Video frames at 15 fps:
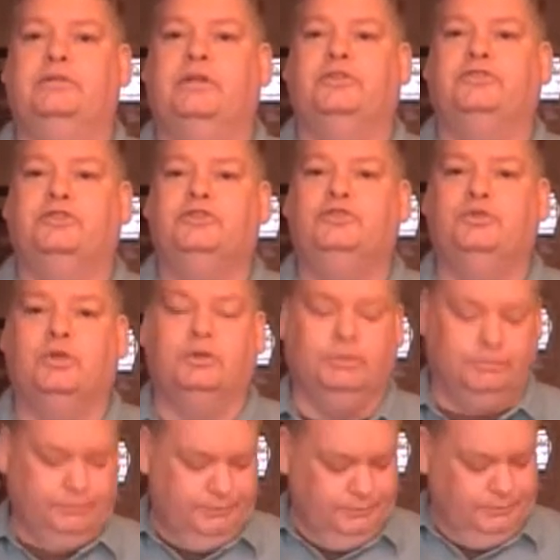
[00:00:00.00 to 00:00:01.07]
It's
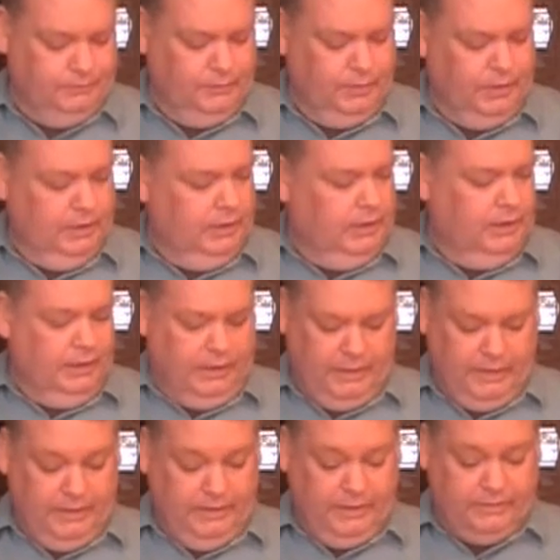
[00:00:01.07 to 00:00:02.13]
controlled.
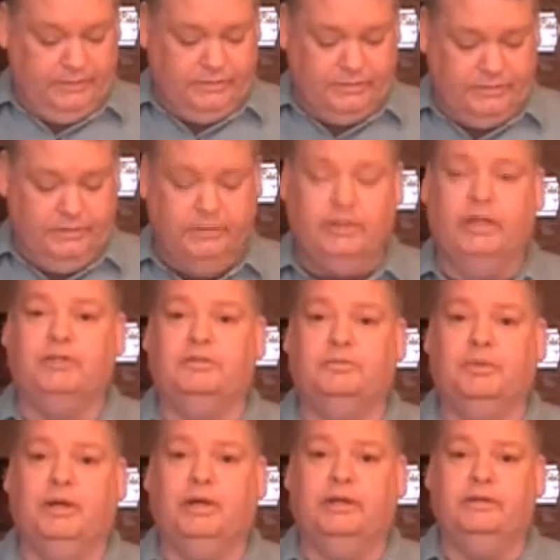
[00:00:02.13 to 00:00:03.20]
That's
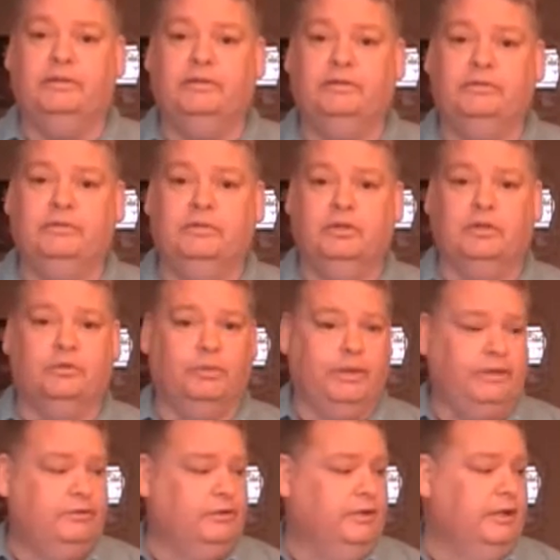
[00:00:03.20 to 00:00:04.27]
my little
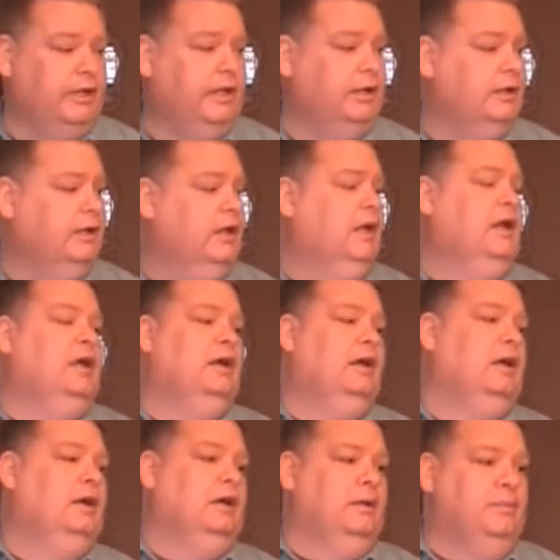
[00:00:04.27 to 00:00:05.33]
rant on that.
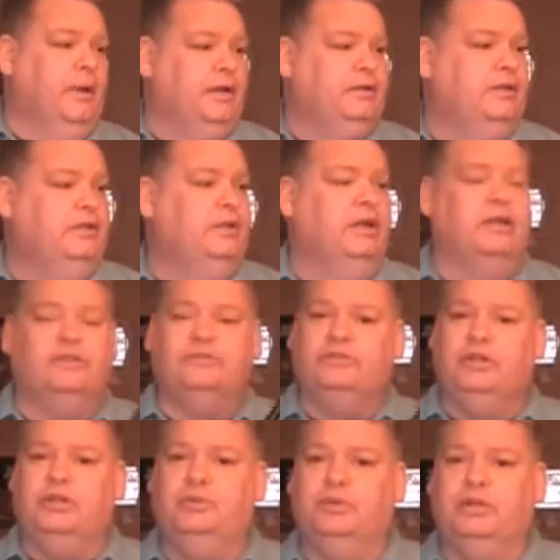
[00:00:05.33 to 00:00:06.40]
Back to the gun. It's
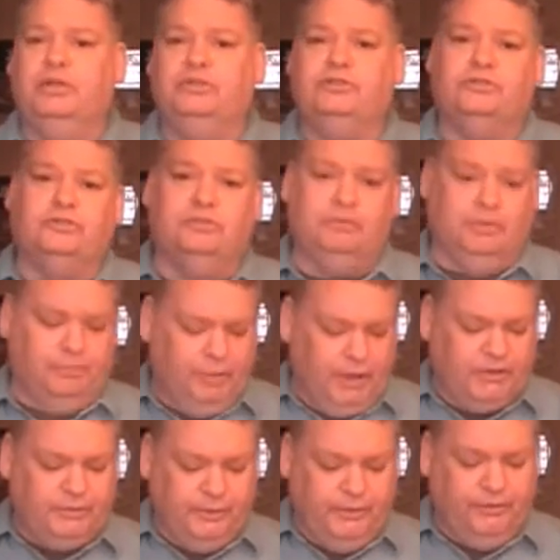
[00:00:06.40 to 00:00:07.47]
31 inches,
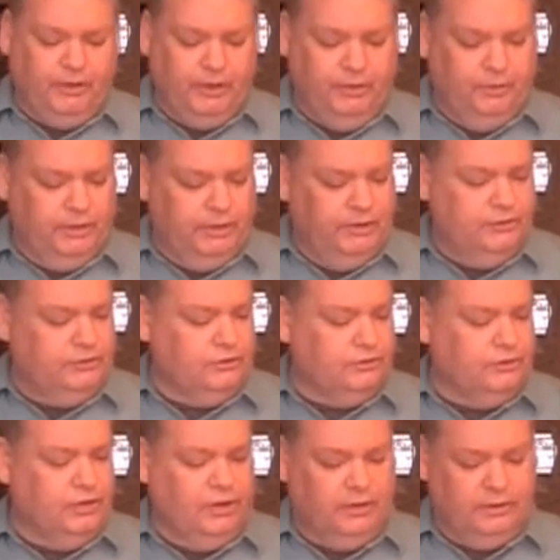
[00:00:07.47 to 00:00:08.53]
approximately 31
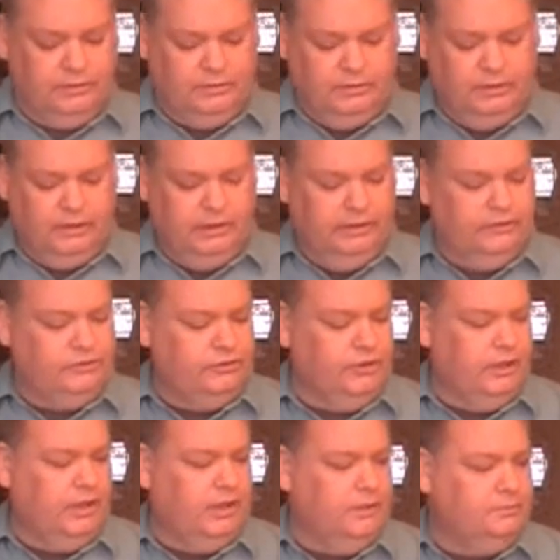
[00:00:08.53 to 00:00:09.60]
inches long. It's
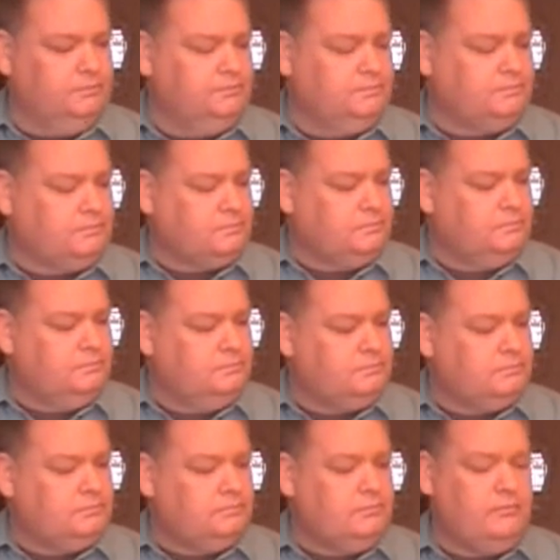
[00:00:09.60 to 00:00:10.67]

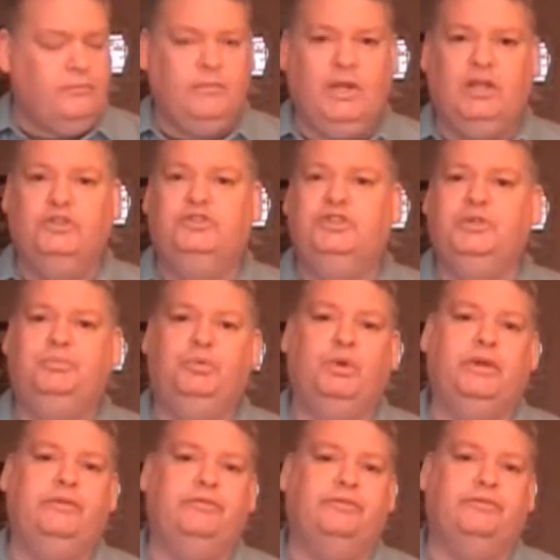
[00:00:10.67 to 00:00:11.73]

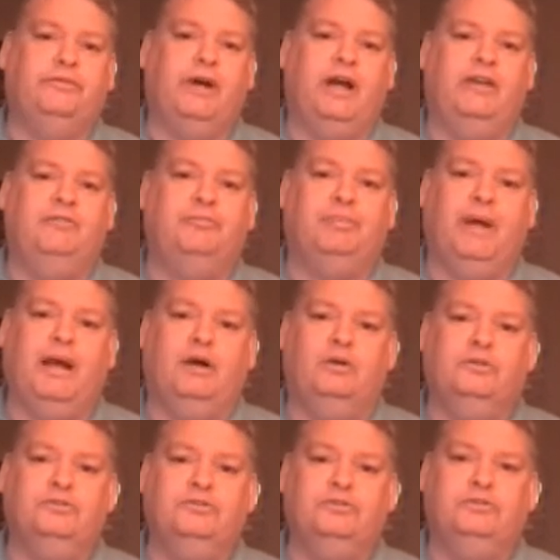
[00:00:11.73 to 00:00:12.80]
2.5
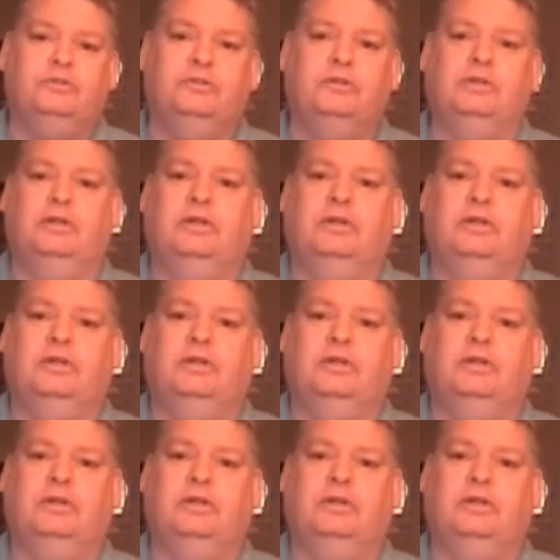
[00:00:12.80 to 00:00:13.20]
pounds.